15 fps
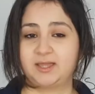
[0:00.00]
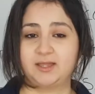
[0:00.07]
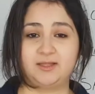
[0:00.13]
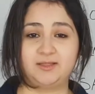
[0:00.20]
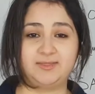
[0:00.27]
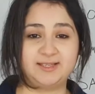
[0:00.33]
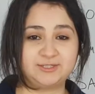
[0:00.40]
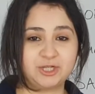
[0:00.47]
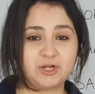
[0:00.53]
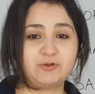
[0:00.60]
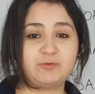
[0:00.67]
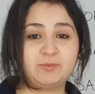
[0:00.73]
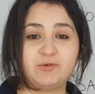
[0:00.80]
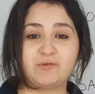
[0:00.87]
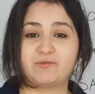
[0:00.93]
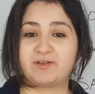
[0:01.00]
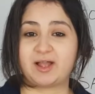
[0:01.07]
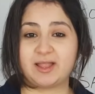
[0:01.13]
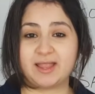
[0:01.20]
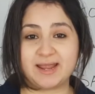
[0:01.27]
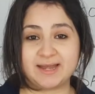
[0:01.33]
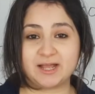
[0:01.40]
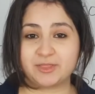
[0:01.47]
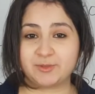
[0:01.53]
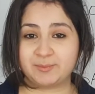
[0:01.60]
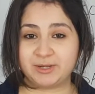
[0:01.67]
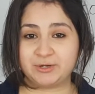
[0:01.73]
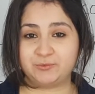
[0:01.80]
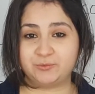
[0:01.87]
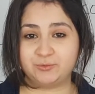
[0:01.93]
There's no removal of any other
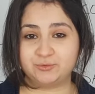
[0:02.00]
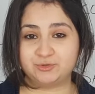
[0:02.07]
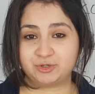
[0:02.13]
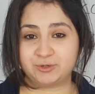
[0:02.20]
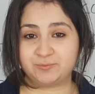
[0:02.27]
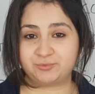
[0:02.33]
minerals during